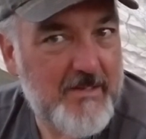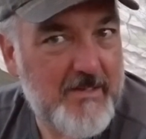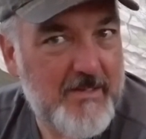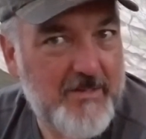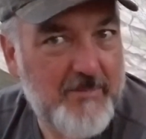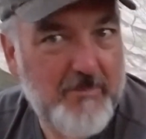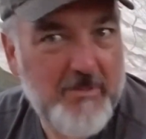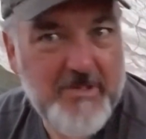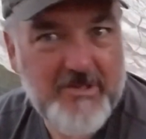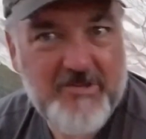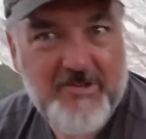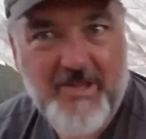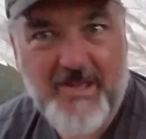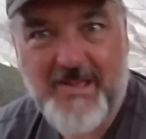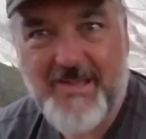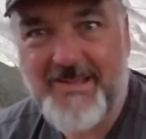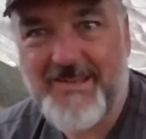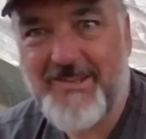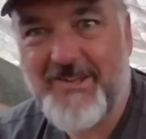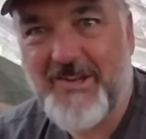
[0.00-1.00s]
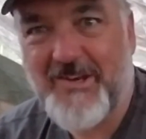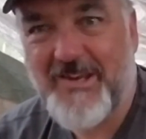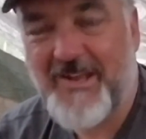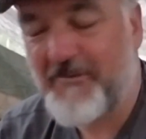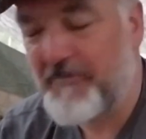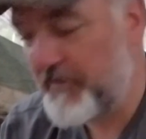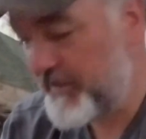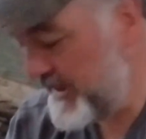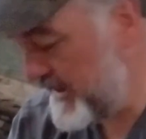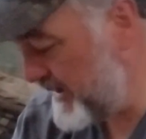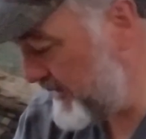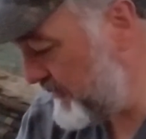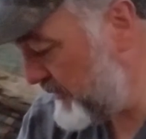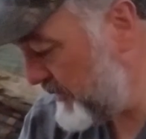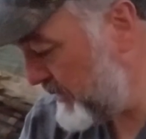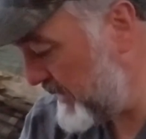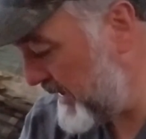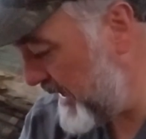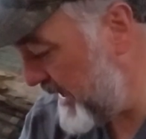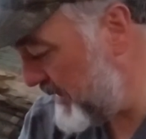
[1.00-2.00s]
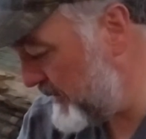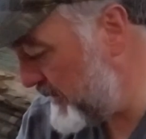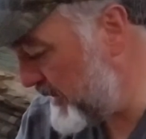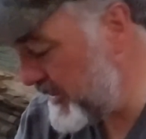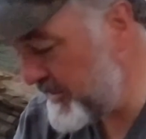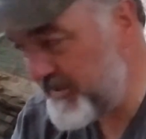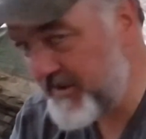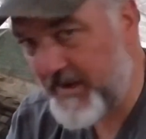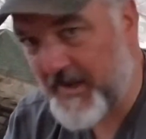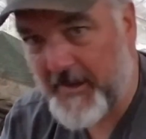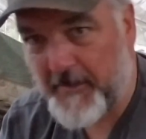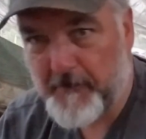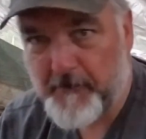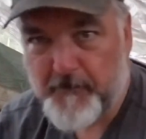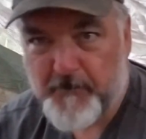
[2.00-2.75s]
but you can definitely hear them from camp here tonight.